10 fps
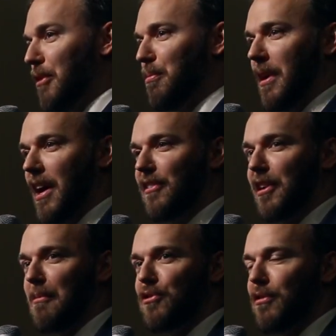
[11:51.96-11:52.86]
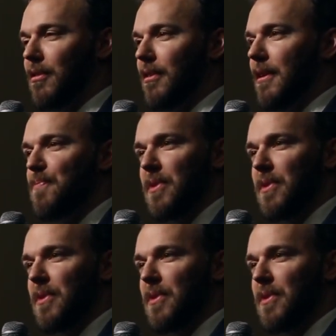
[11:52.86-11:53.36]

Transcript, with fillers: mispronouncing, I'm sure,